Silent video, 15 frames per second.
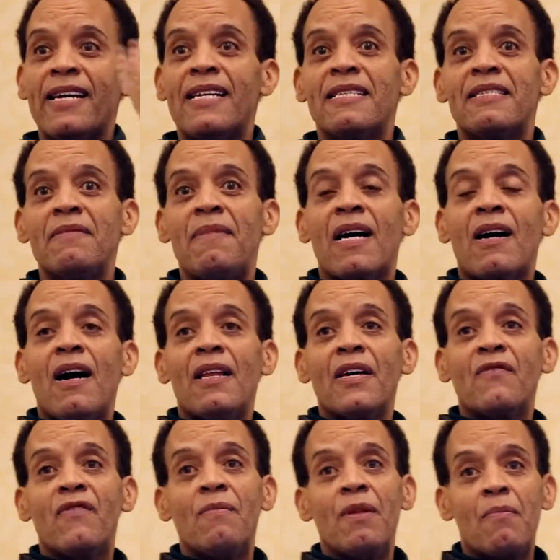and I see my
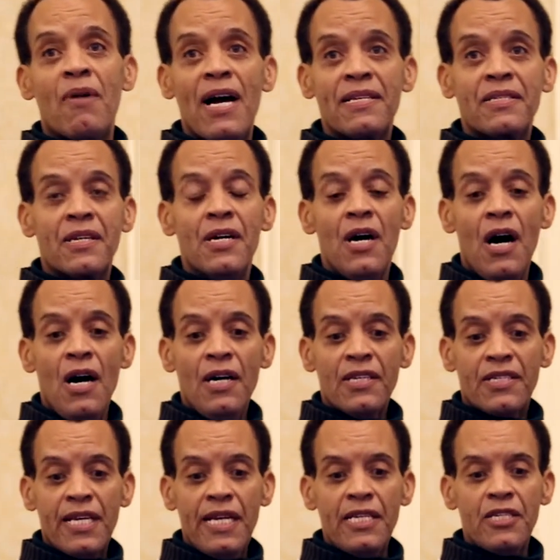colleague from Nebraska
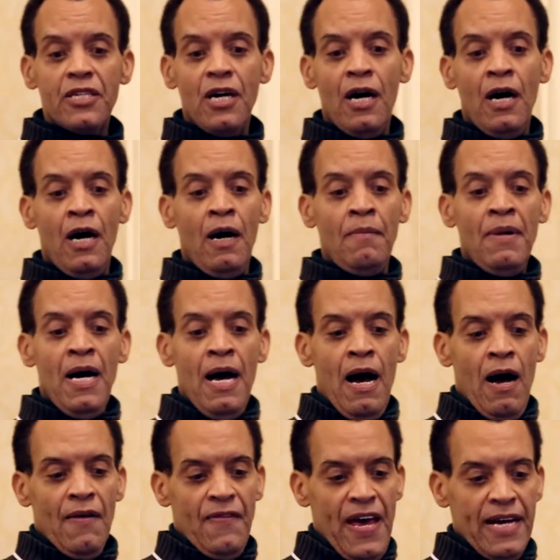sending
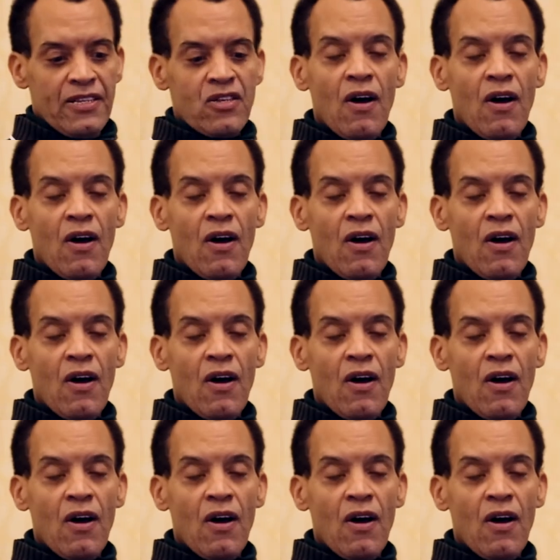that.